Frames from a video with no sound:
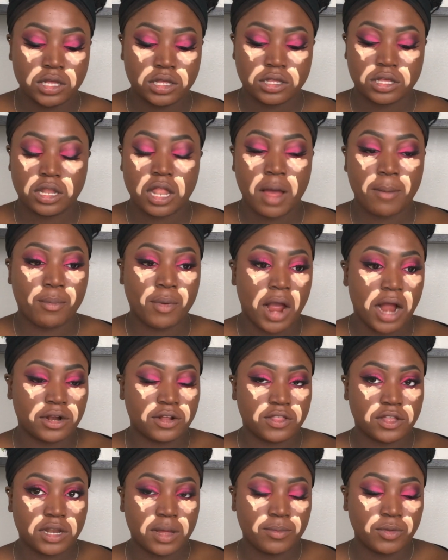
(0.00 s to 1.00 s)
It's a lot
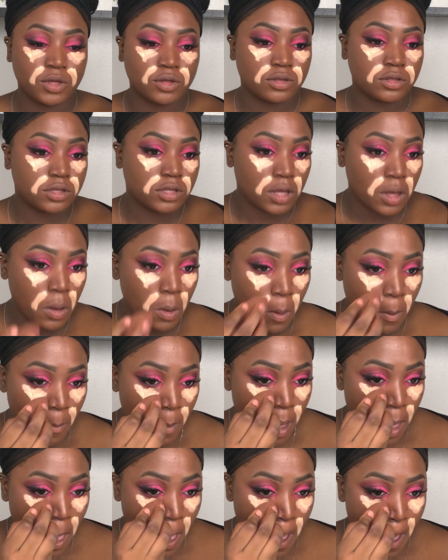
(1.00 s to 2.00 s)
brighter than I'm used to,
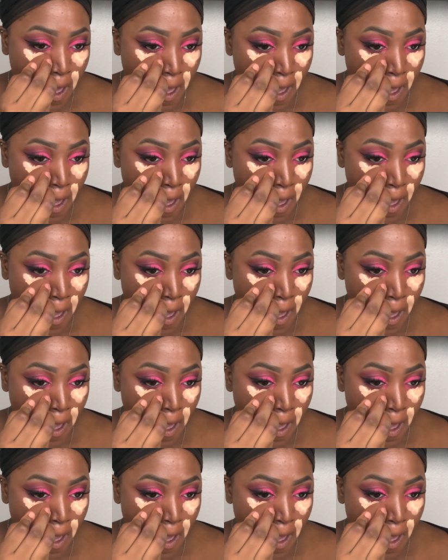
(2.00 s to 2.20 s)
but